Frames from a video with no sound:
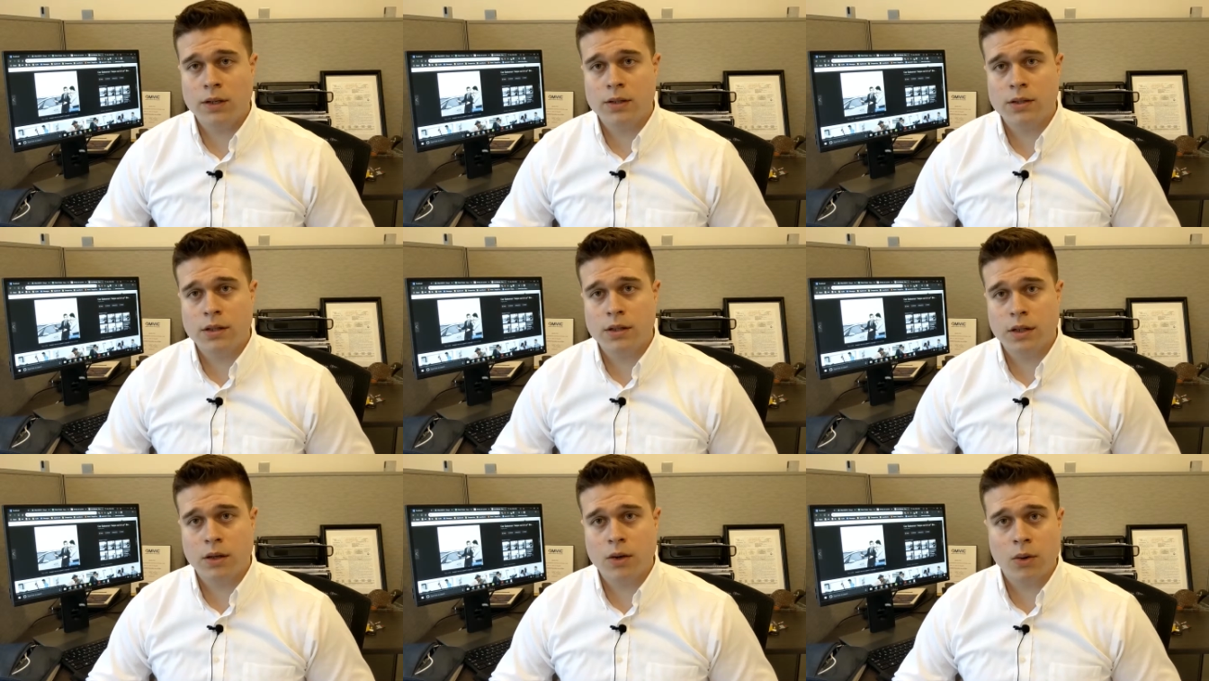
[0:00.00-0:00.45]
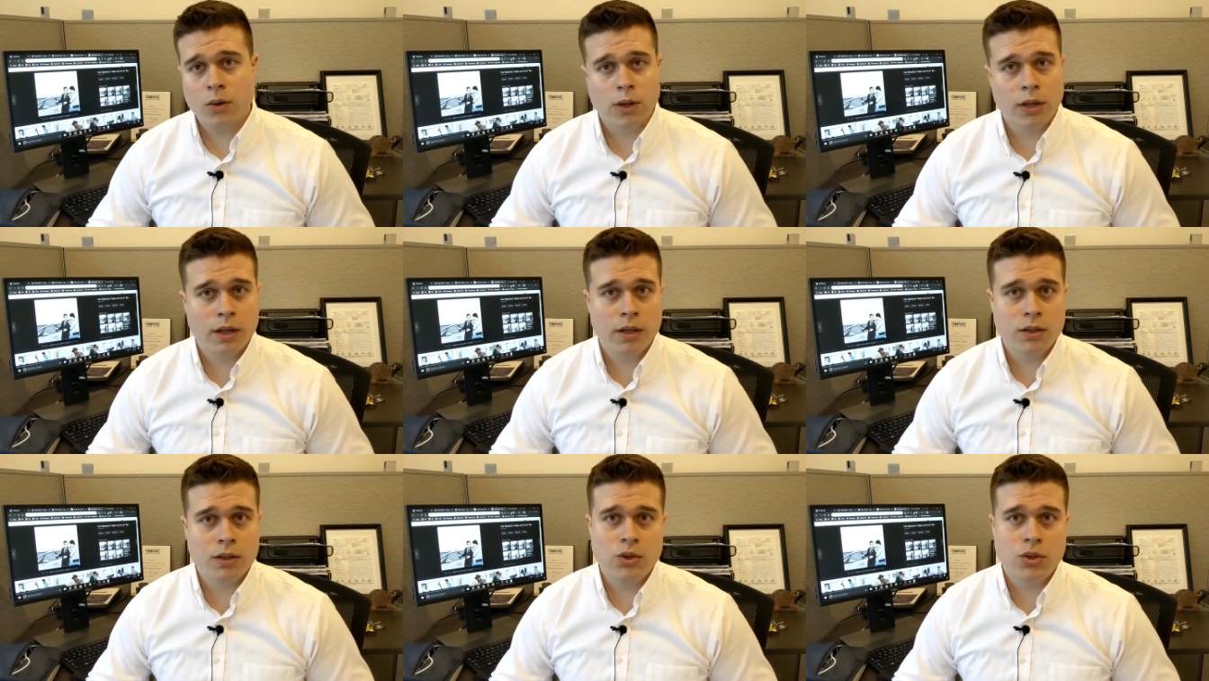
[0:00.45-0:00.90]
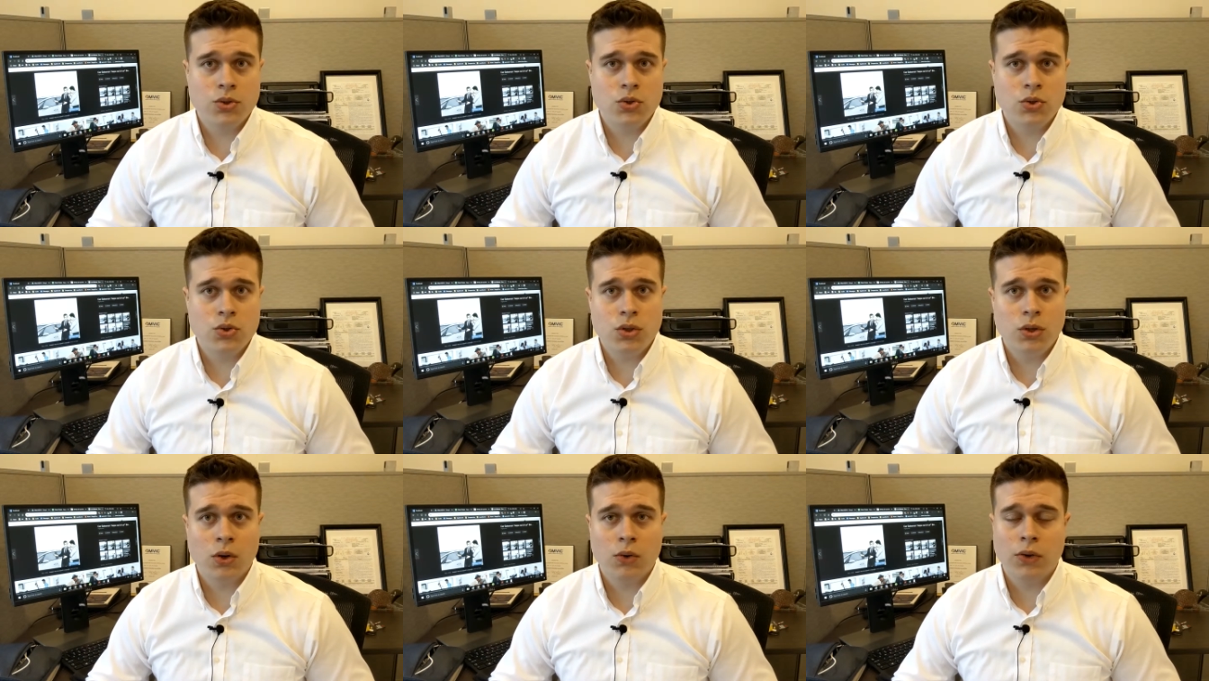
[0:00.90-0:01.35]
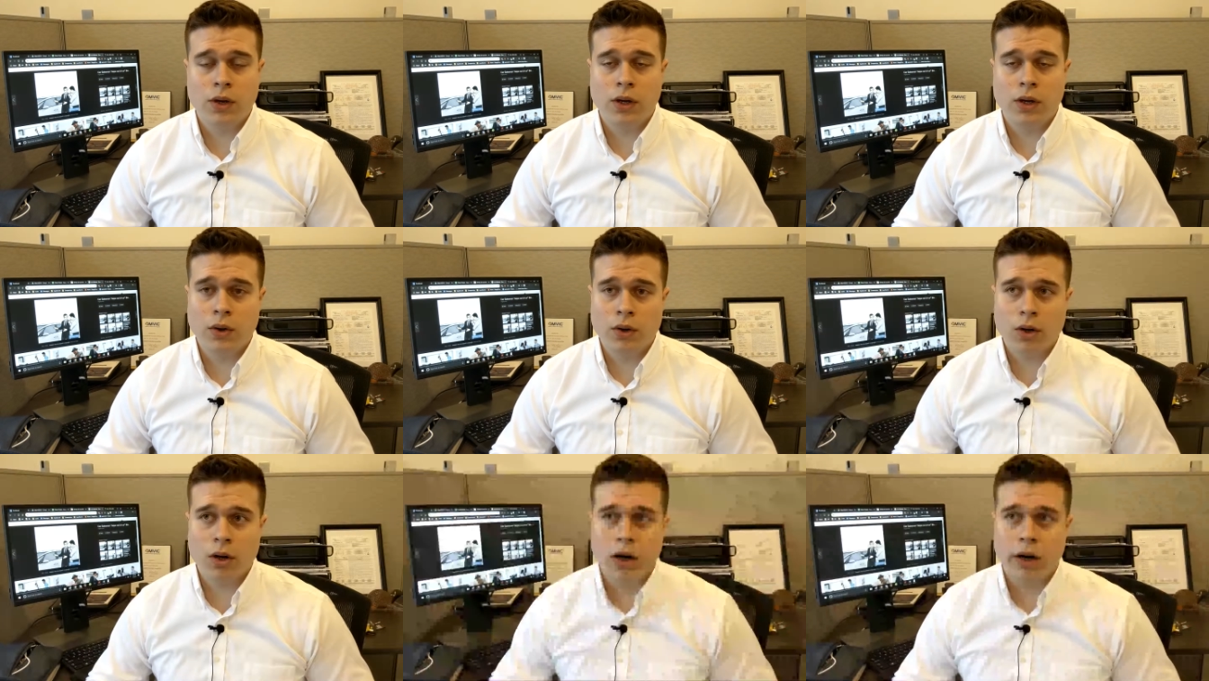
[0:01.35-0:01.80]
is they go to Kijiji or they
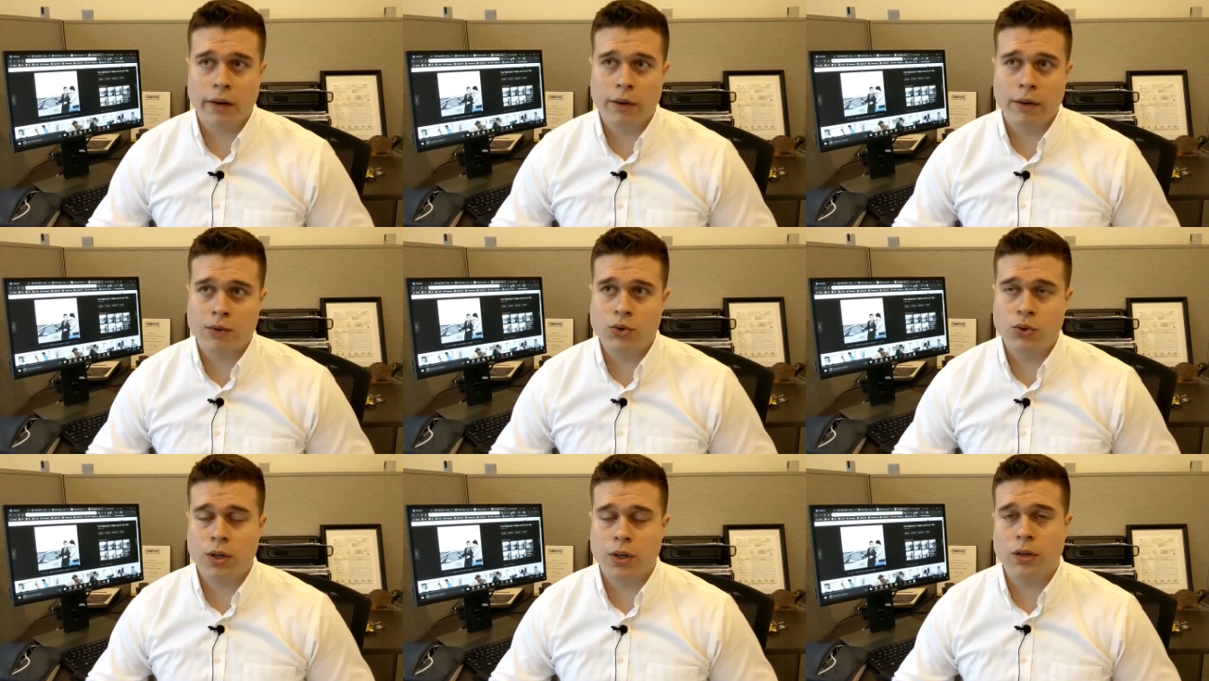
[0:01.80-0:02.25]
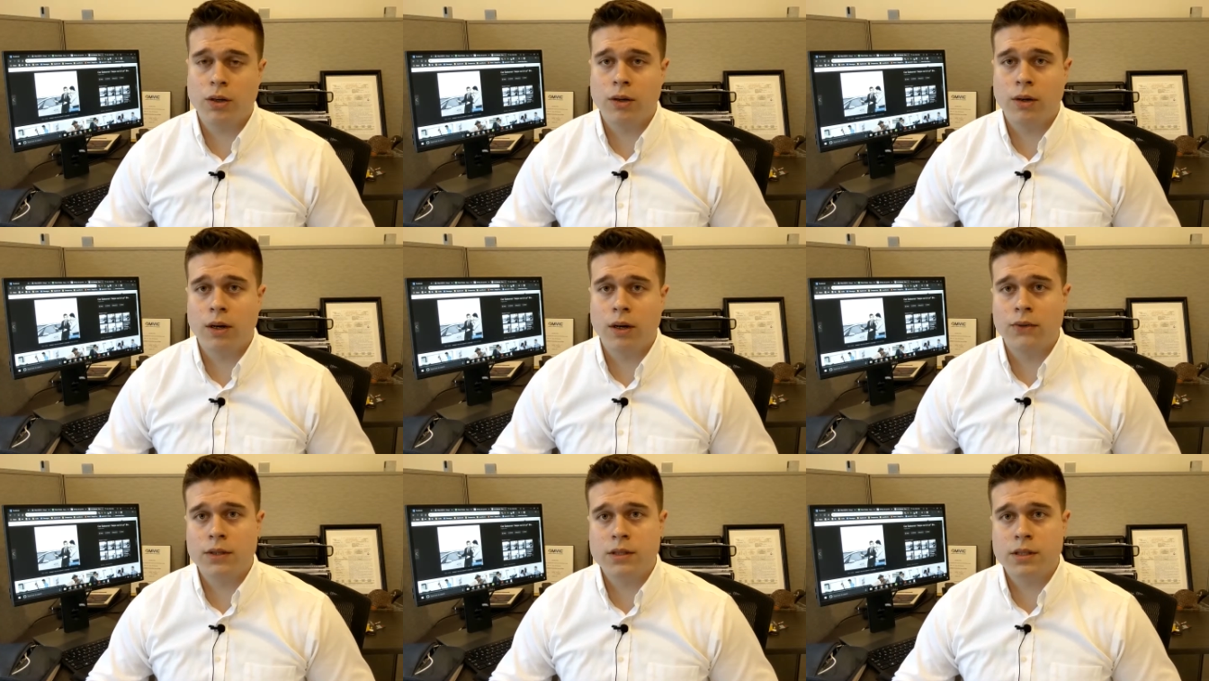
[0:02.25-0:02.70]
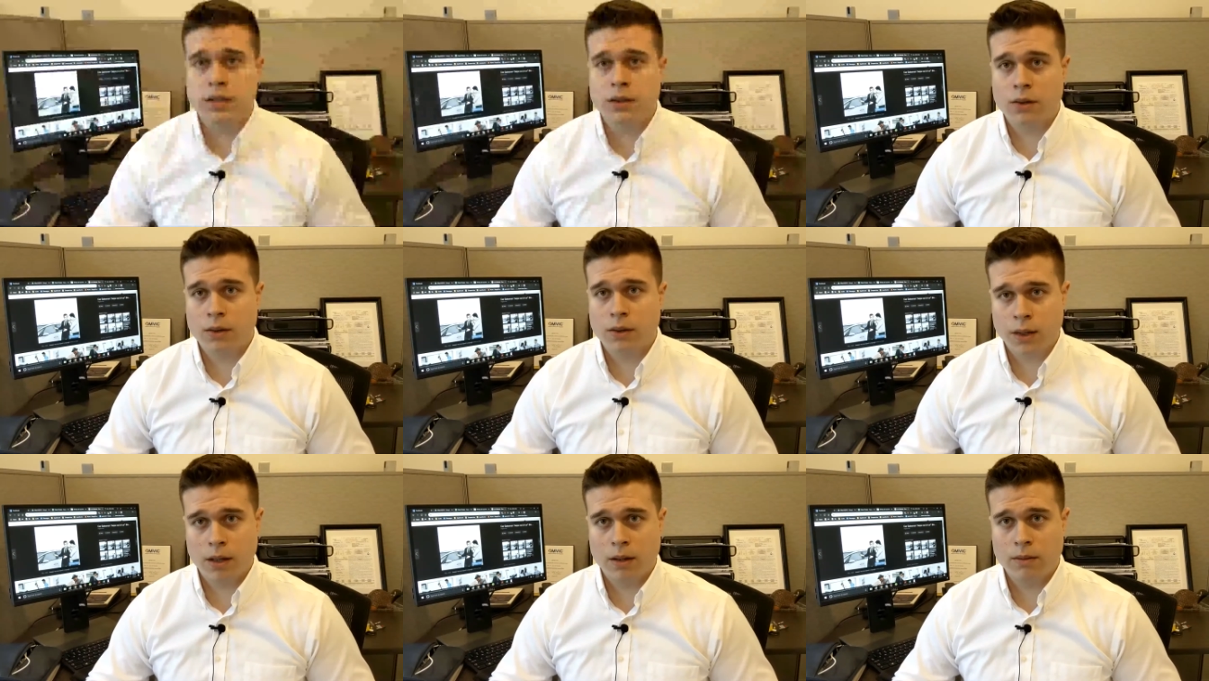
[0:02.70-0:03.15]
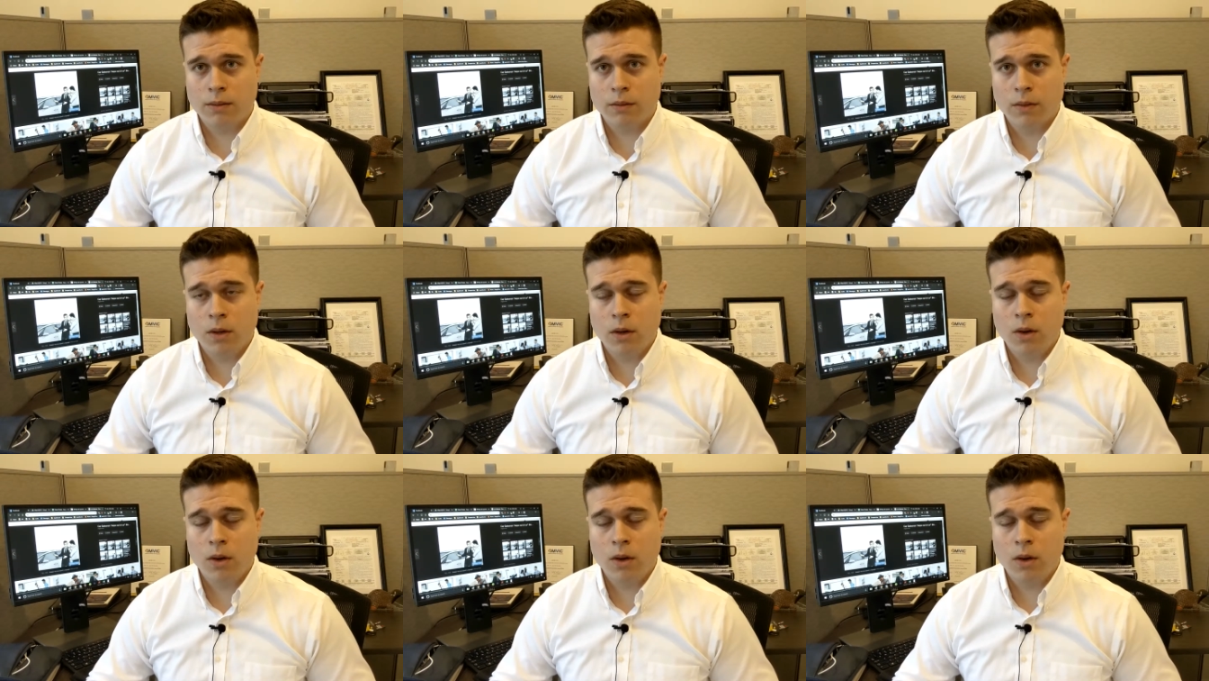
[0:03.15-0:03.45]
go to Auto Trader and they say, okay,